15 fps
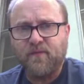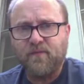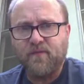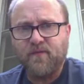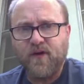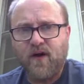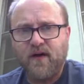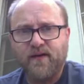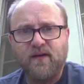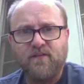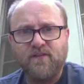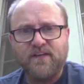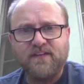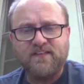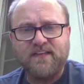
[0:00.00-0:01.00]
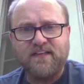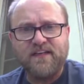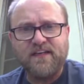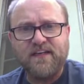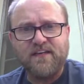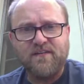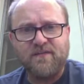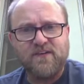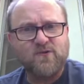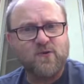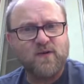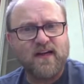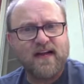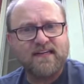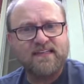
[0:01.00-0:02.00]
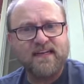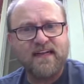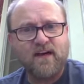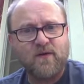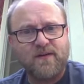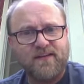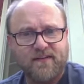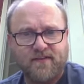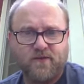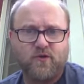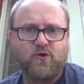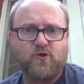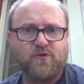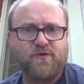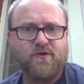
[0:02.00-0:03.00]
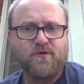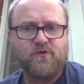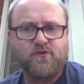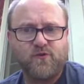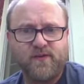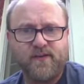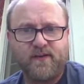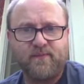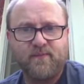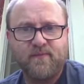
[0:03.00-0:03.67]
thought of as an individual acting out his or her dream,